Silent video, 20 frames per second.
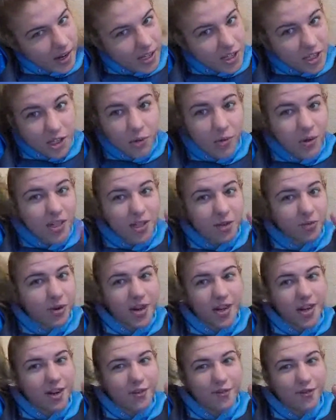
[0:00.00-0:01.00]
I still wasn't
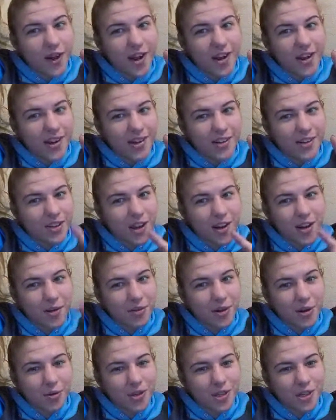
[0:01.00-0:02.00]
ready to fight. I thought I
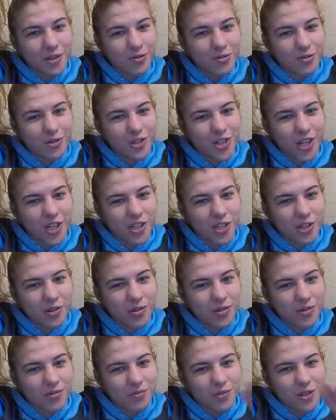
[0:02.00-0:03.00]
would only do jujitsu.